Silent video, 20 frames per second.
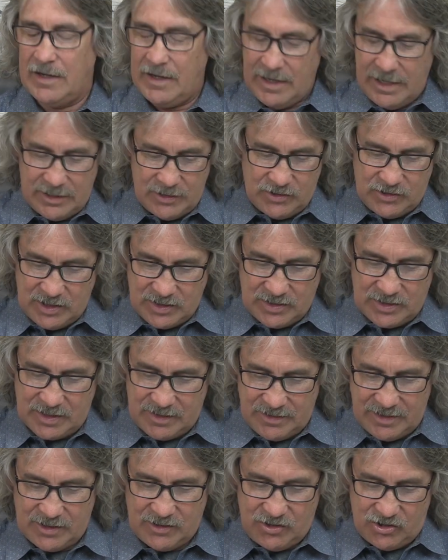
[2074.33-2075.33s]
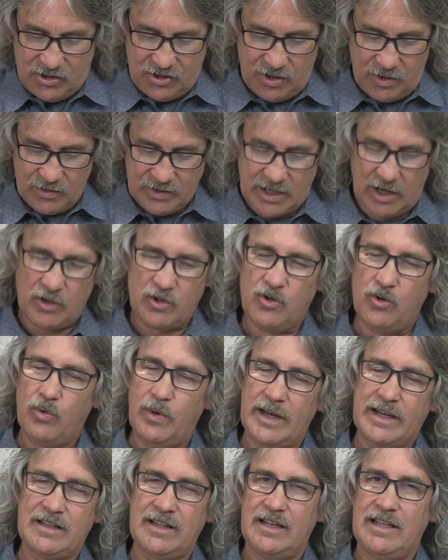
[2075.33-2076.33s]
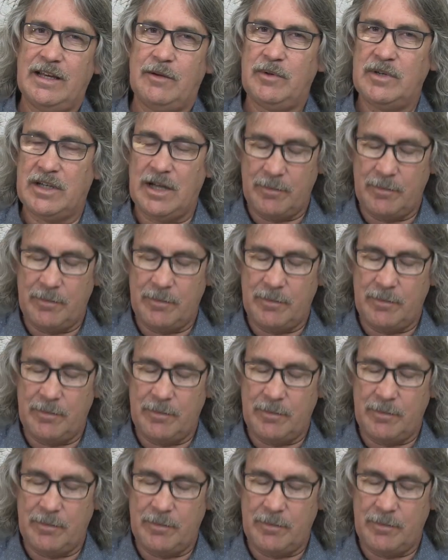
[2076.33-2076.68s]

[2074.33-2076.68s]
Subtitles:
It shows how quickly they would